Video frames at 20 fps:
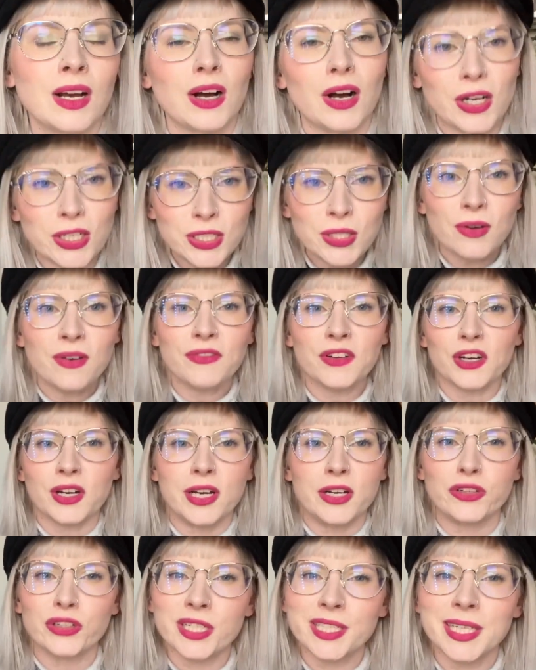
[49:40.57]
Also, if you're
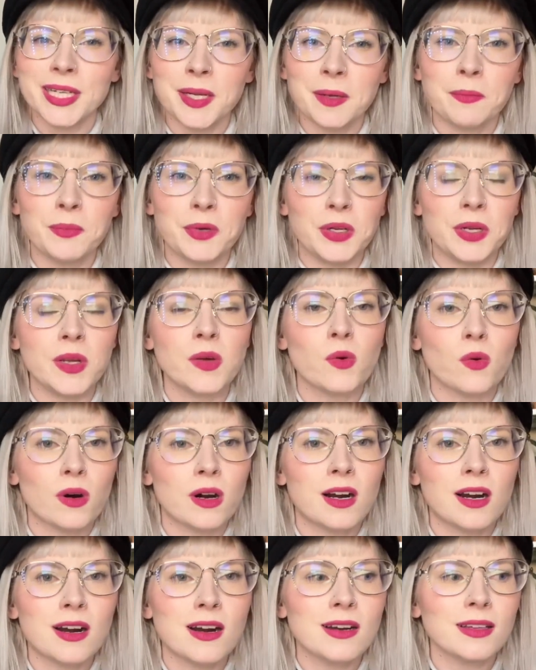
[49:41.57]
interested in beauty
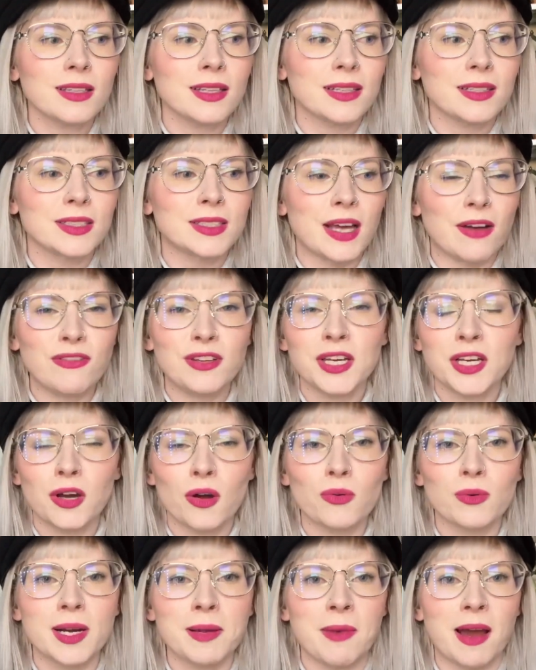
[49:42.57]
horror, definitely
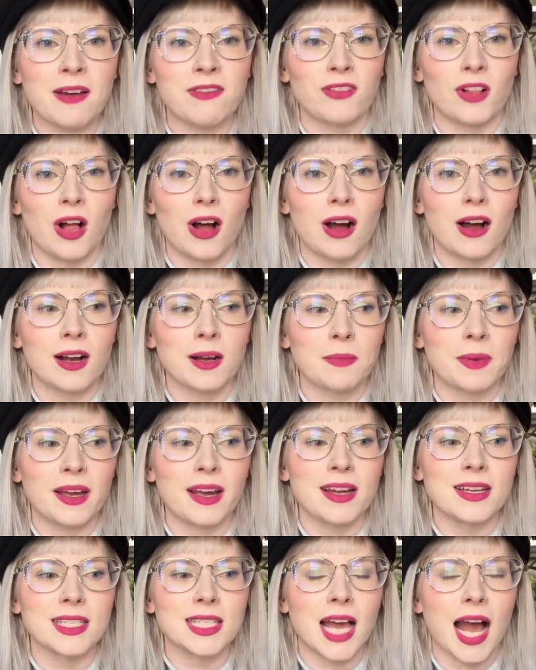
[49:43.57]
go read my vlog
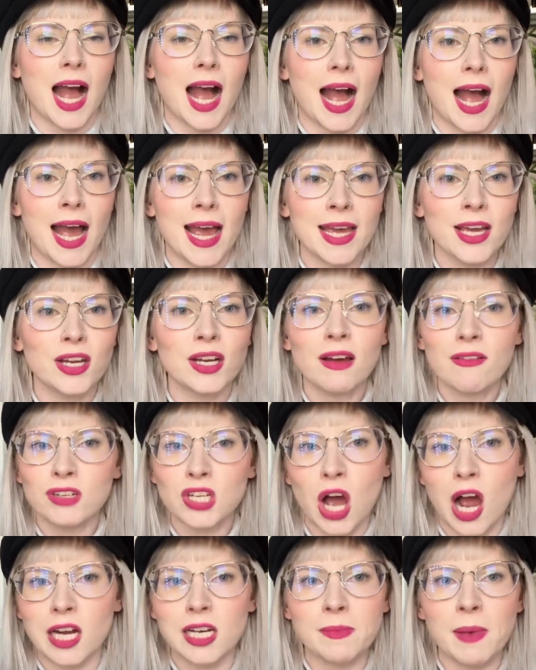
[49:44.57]
because I could have
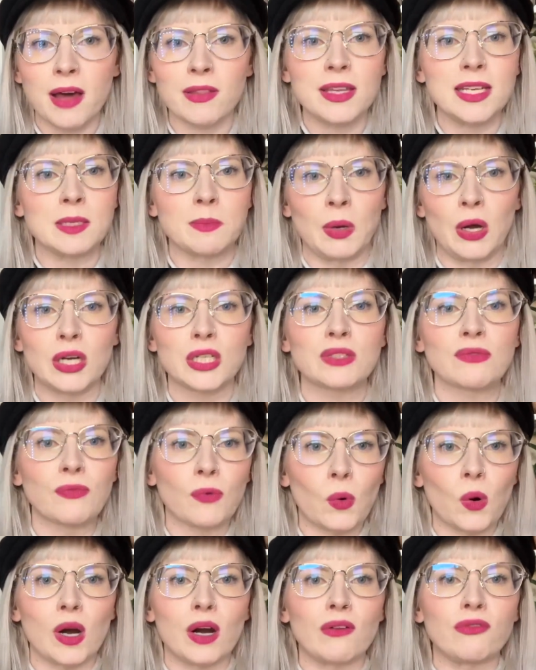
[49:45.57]
talked about these books
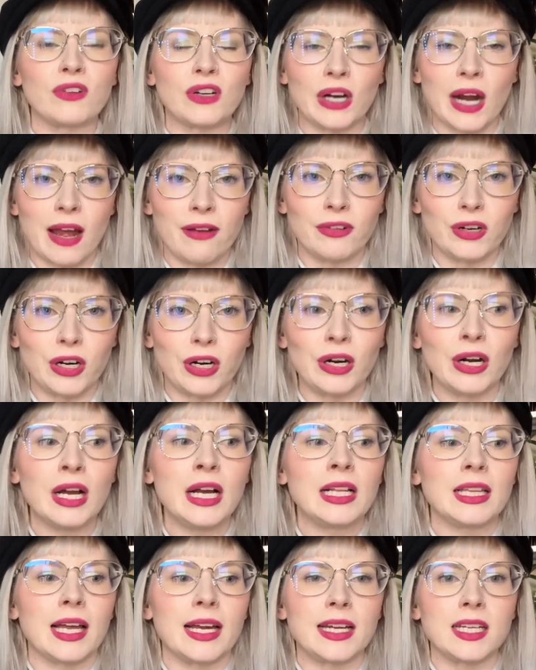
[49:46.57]
for forever.
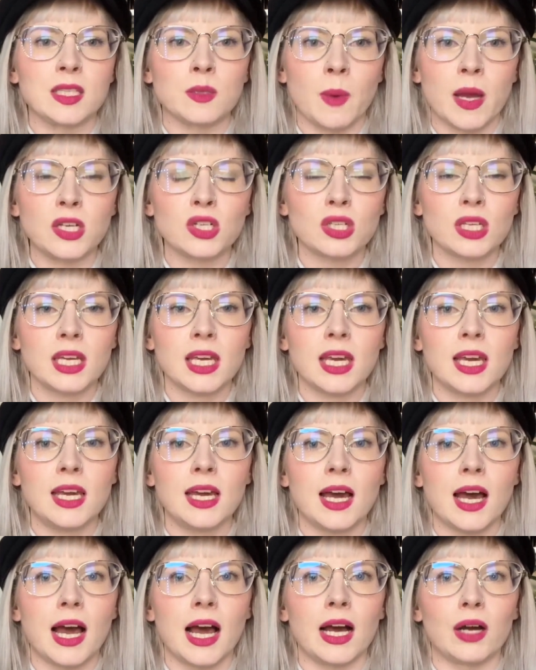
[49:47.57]
Like,
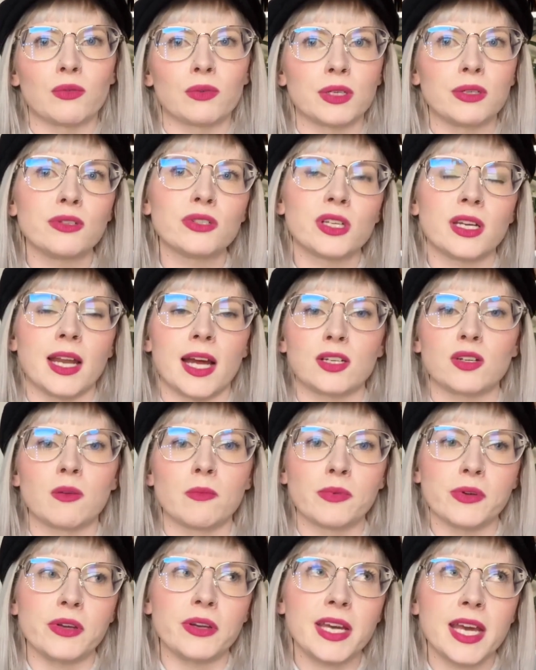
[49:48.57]
especially Rouge and Natural
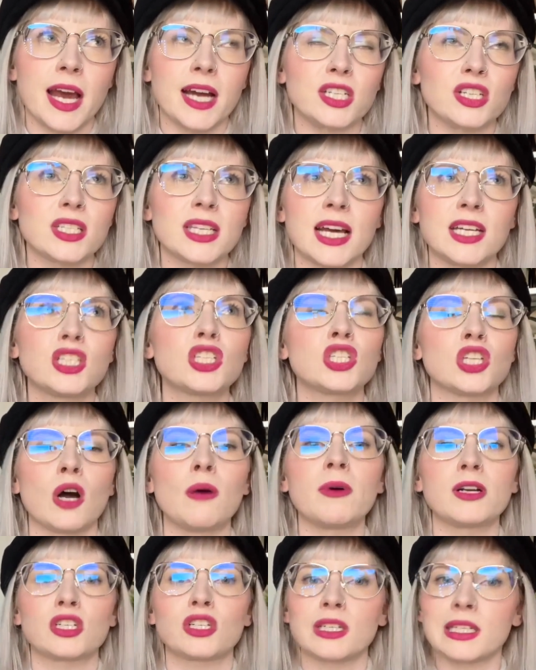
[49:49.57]
Beauty. I just had so
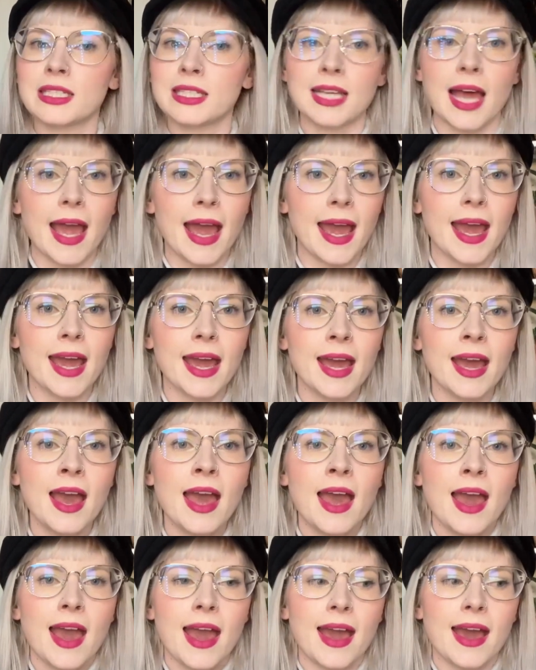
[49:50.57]
much to say.
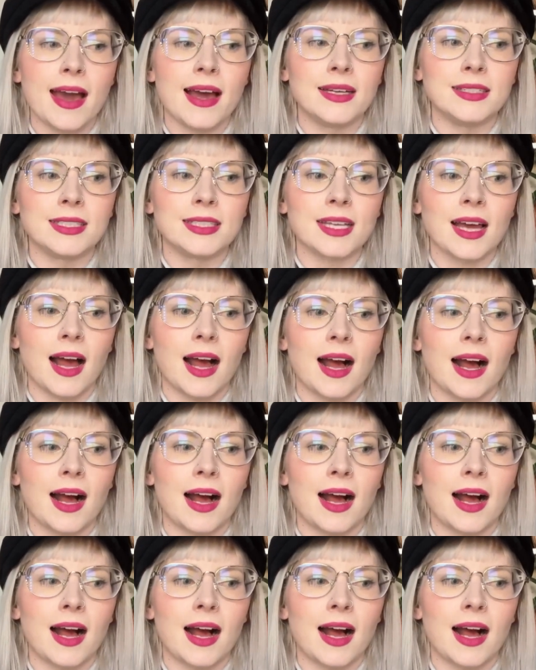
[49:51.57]
And